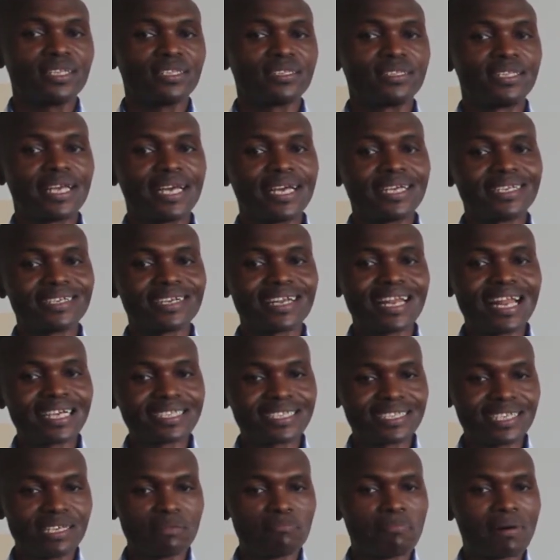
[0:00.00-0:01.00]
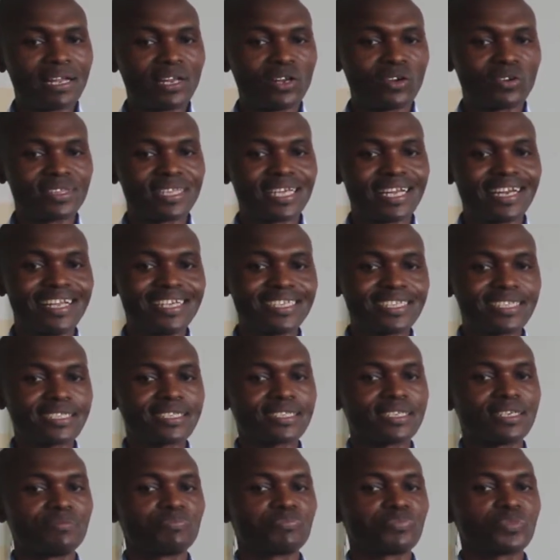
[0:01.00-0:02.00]
Then lastly but not the least,
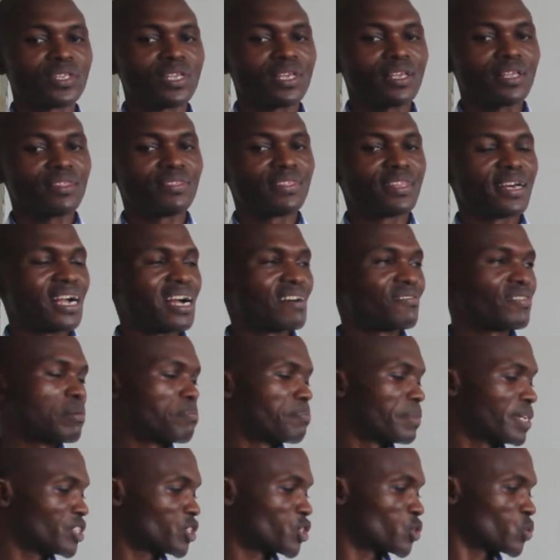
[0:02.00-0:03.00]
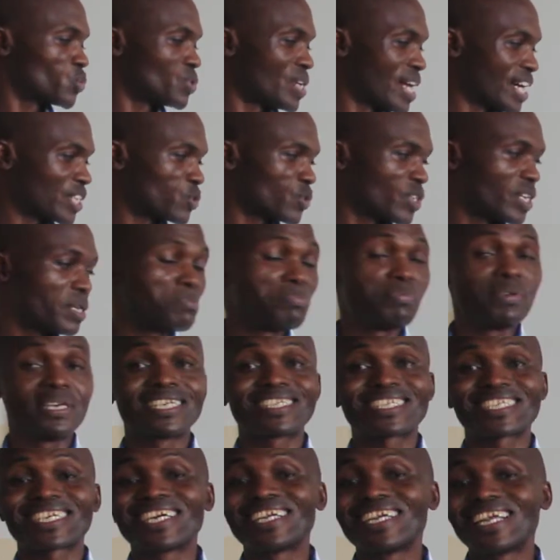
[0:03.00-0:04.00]
the government should actually be a
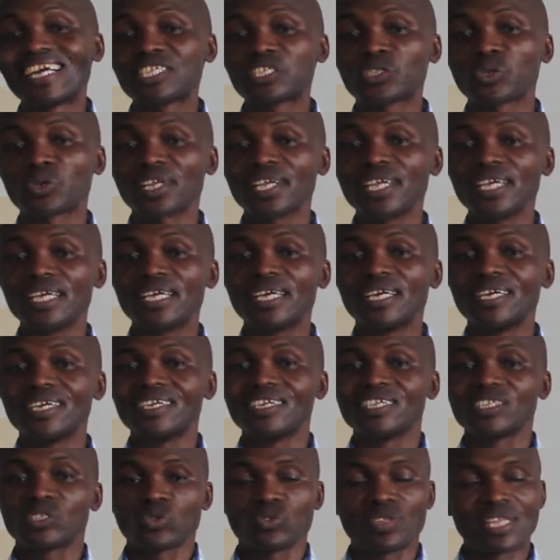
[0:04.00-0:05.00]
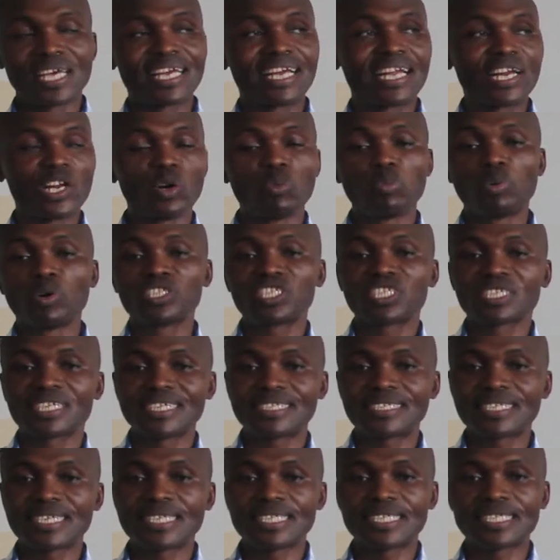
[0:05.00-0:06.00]
signatory to the global
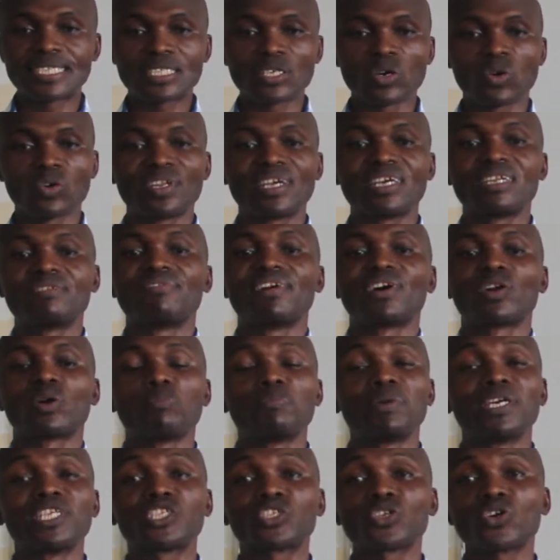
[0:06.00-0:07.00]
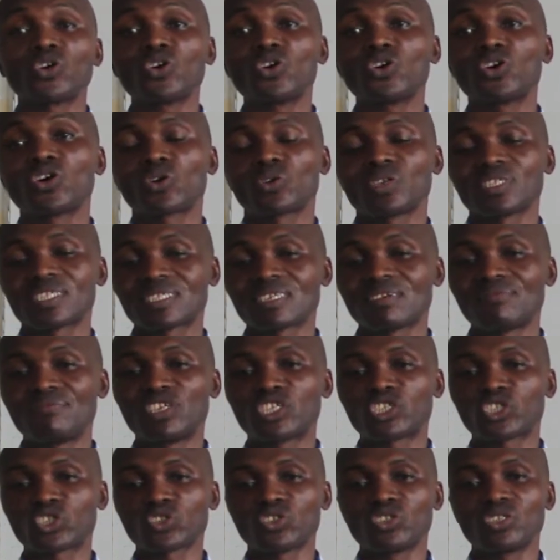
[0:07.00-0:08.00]
treaties on environmental
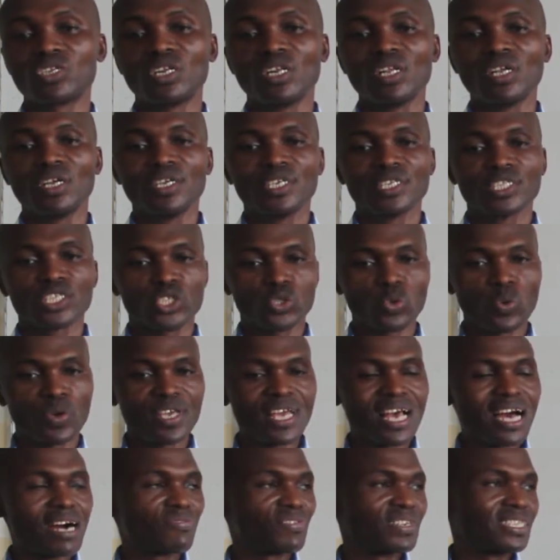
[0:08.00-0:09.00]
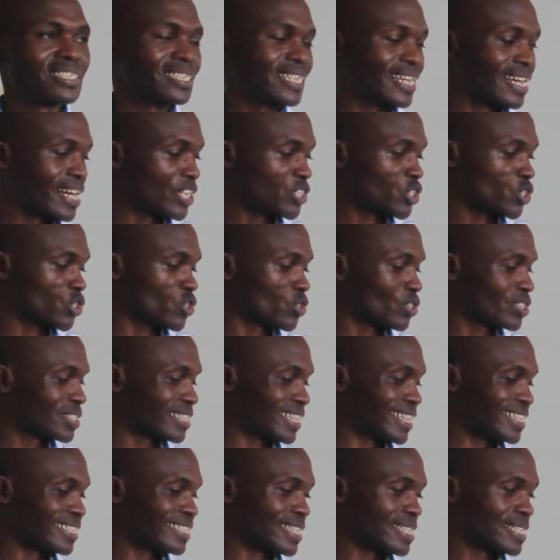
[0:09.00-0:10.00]
conservation. So we have international
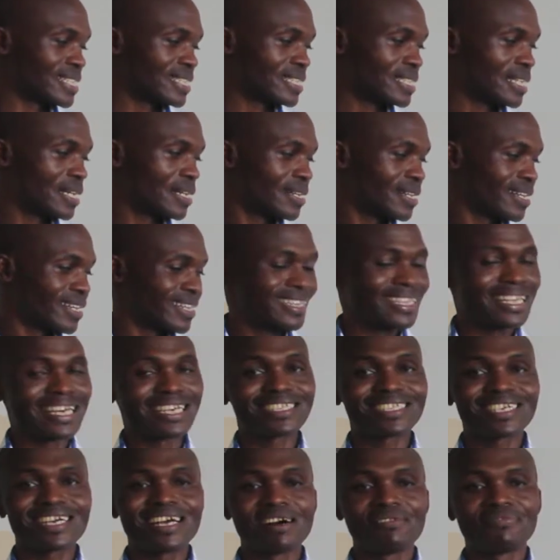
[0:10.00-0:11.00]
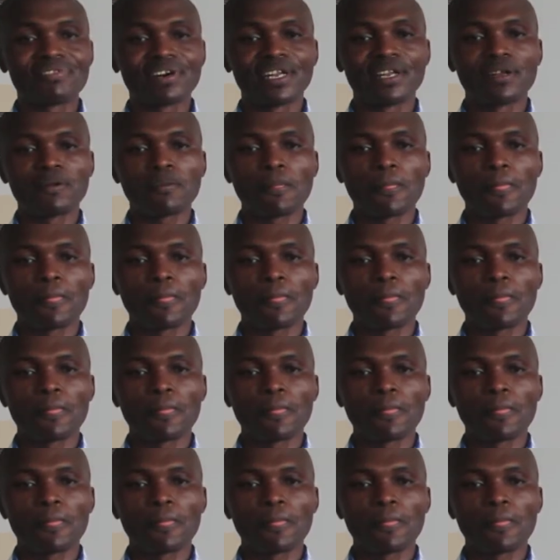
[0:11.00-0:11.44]
treaties that govern